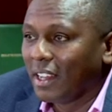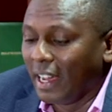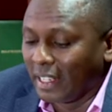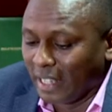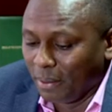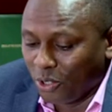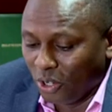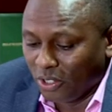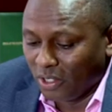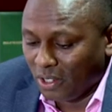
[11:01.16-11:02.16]

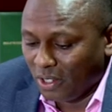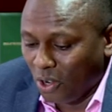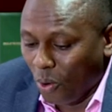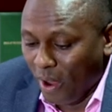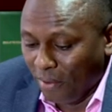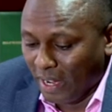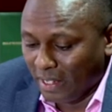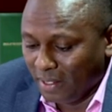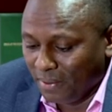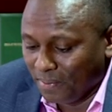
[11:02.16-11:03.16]
exemptions or
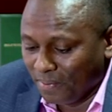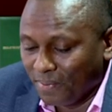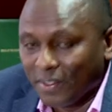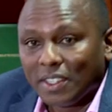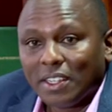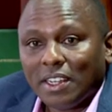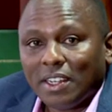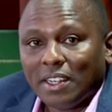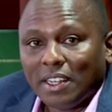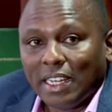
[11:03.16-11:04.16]
waivers,
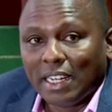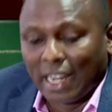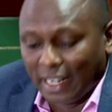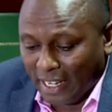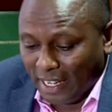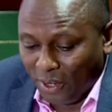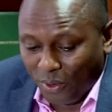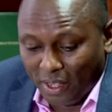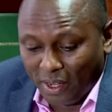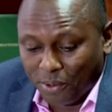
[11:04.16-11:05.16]
in line again
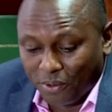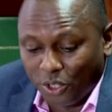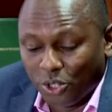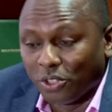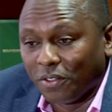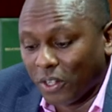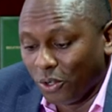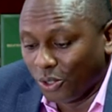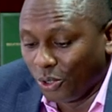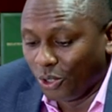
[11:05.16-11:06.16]
with the provisions of the
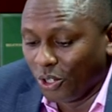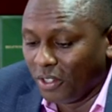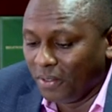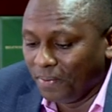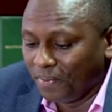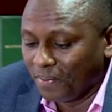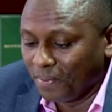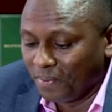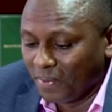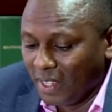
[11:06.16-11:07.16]
Constitution,
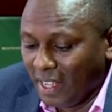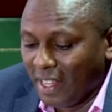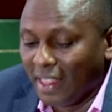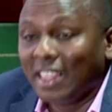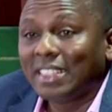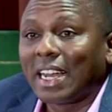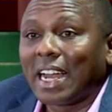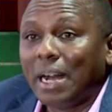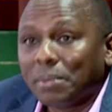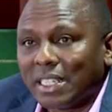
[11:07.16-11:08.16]
the
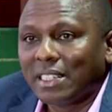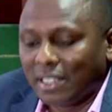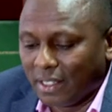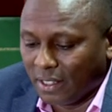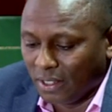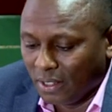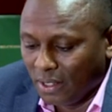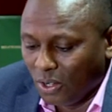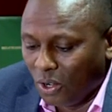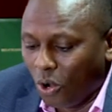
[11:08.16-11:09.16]
circumstances
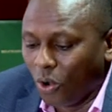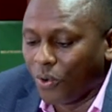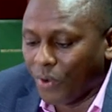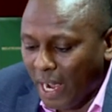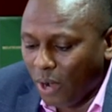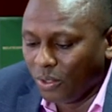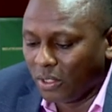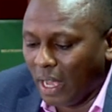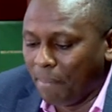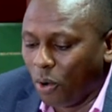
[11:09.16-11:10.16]
or
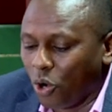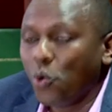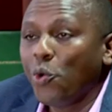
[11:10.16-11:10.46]
grounds upon